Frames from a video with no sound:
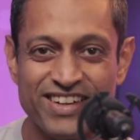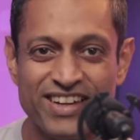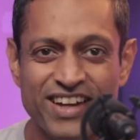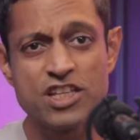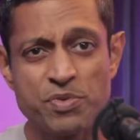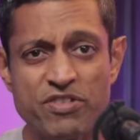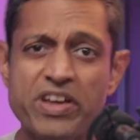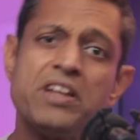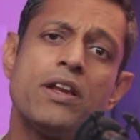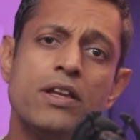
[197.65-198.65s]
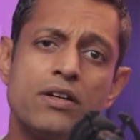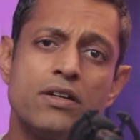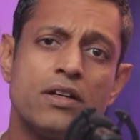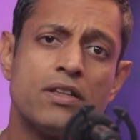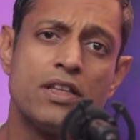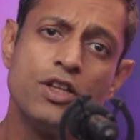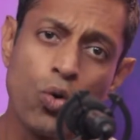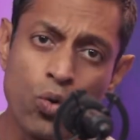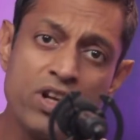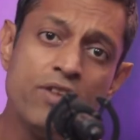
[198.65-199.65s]
Let us be very clear that the
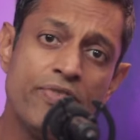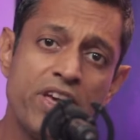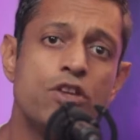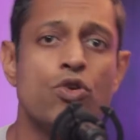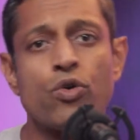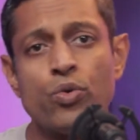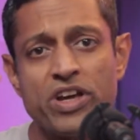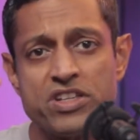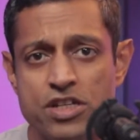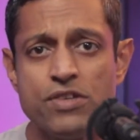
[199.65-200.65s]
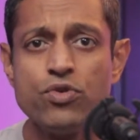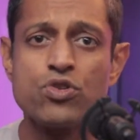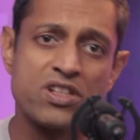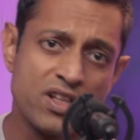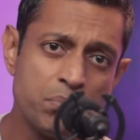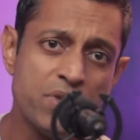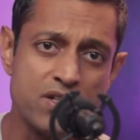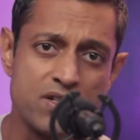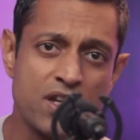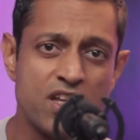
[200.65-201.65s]
only way you are going to achieve those
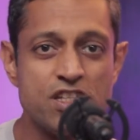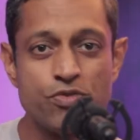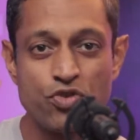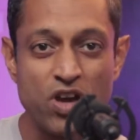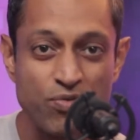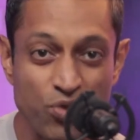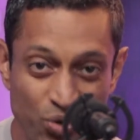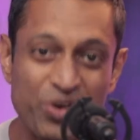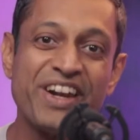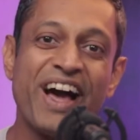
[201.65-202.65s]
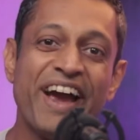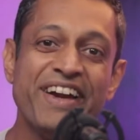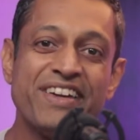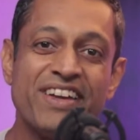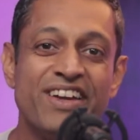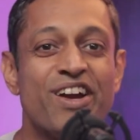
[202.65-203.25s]
numbers is if you have grown in height,